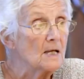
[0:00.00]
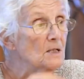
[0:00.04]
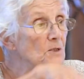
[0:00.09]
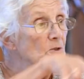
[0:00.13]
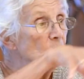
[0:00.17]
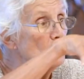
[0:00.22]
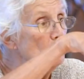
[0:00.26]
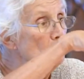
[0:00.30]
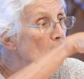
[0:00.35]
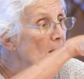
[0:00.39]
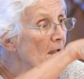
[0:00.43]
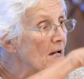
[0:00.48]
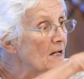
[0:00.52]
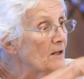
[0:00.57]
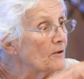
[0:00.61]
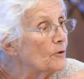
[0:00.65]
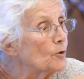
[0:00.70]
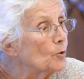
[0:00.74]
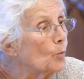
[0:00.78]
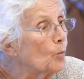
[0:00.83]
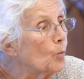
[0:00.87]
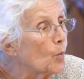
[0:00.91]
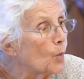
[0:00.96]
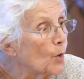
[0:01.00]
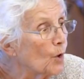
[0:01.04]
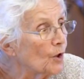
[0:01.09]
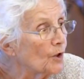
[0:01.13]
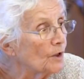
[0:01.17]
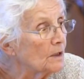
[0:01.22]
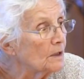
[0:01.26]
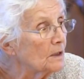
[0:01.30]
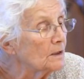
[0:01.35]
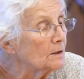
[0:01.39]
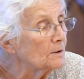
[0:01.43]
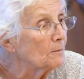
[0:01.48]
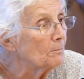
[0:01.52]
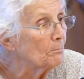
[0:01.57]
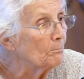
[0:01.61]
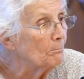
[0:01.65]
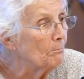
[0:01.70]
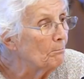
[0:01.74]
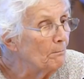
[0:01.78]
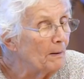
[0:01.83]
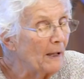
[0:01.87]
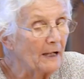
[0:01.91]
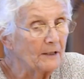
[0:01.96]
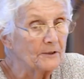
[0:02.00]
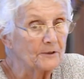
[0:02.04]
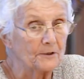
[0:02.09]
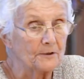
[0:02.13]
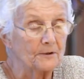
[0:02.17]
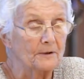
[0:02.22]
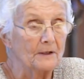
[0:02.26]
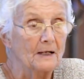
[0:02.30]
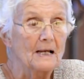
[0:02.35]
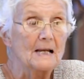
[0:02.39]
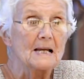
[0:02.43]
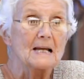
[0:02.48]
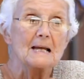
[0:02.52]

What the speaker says: to make the world better.